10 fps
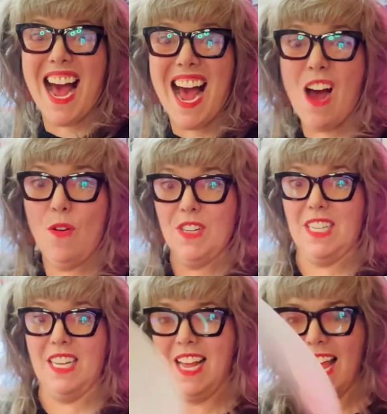out.
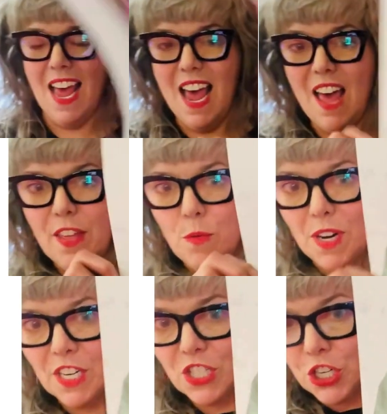And then we're
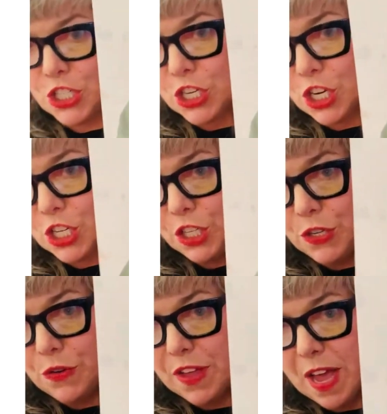gonna start to
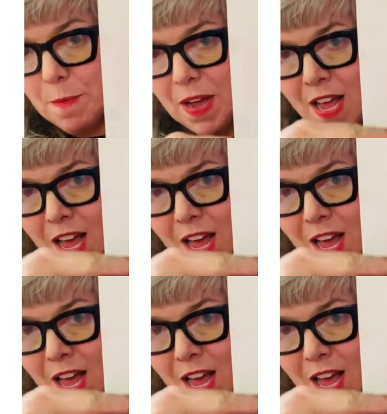glue them